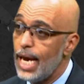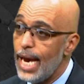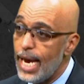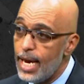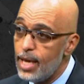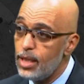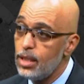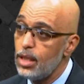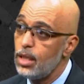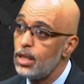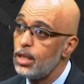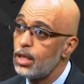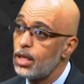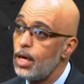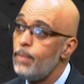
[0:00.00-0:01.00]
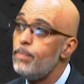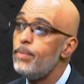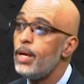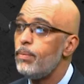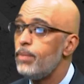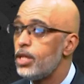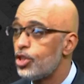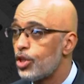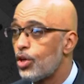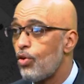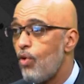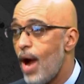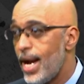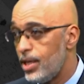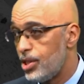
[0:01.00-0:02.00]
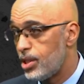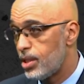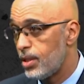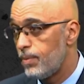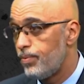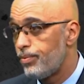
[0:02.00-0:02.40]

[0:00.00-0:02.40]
and commitment to Christ.